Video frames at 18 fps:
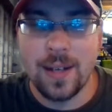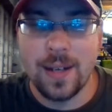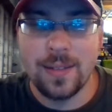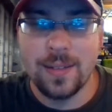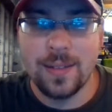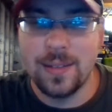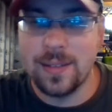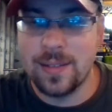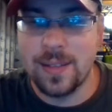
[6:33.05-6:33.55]

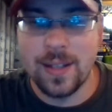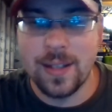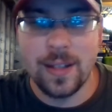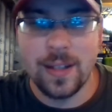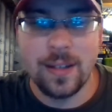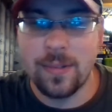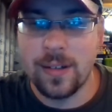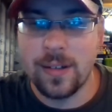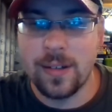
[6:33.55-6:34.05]
and stick the
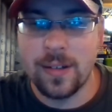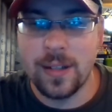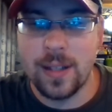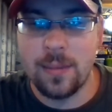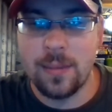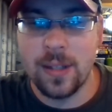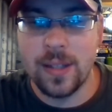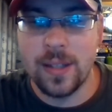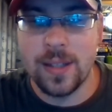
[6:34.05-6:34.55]
return label
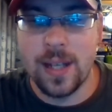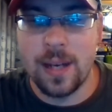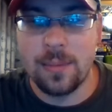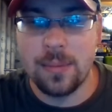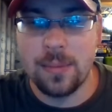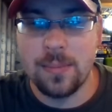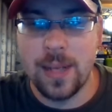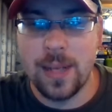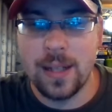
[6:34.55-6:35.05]
on top of
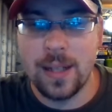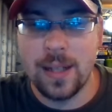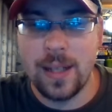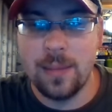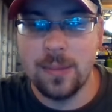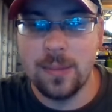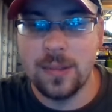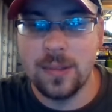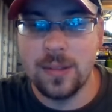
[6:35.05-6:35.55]
my
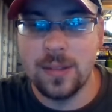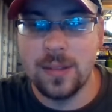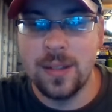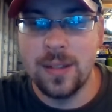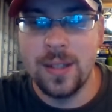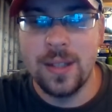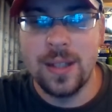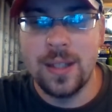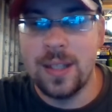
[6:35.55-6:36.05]
label, and
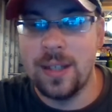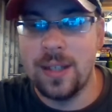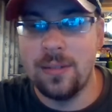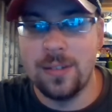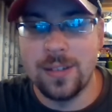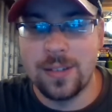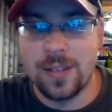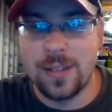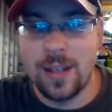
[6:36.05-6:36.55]
it would
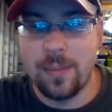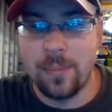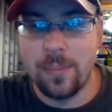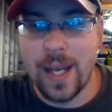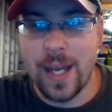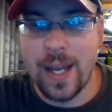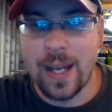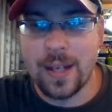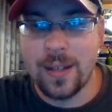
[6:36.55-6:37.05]
just come
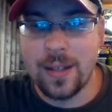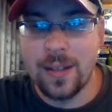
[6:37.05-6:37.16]
back.